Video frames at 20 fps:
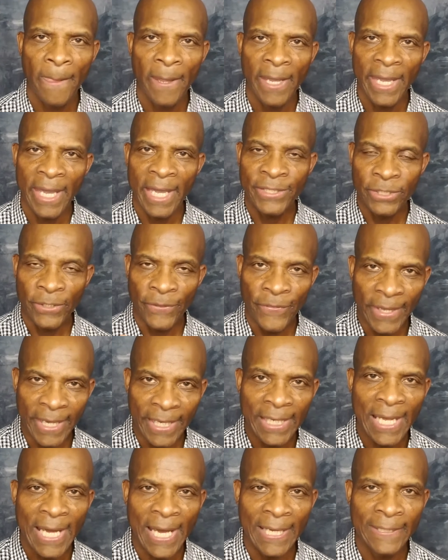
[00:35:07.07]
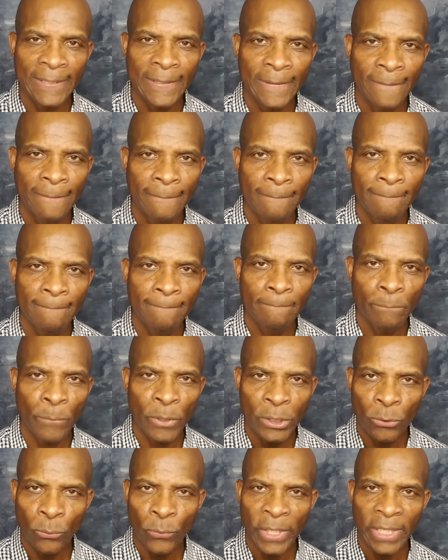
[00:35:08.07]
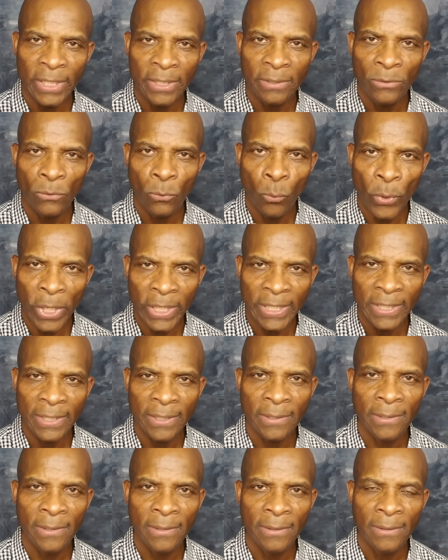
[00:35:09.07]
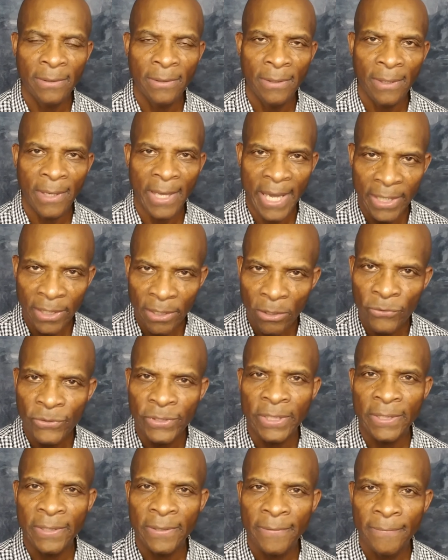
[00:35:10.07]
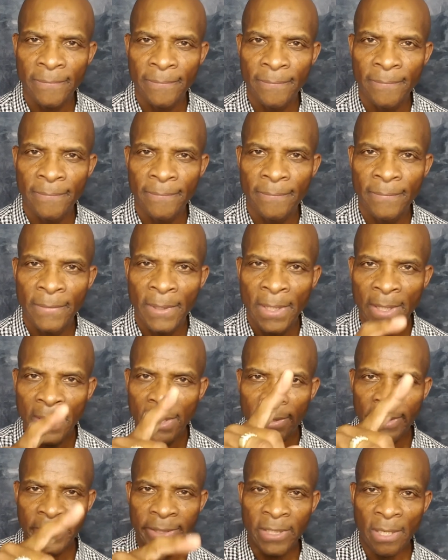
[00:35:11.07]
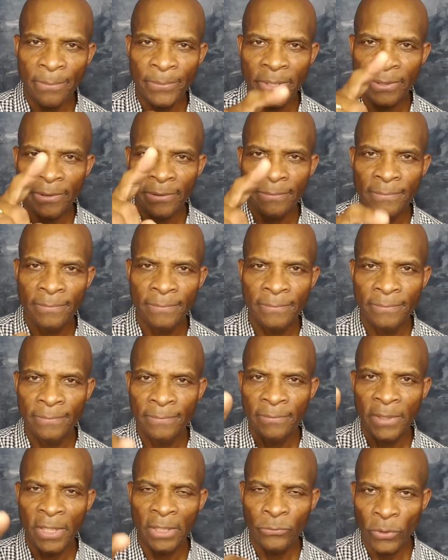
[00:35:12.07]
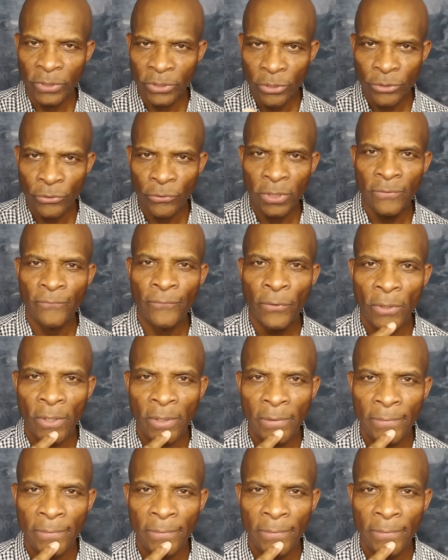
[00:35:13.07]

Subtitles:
It's a thin line between winning and losing. The W is what you're shooting for.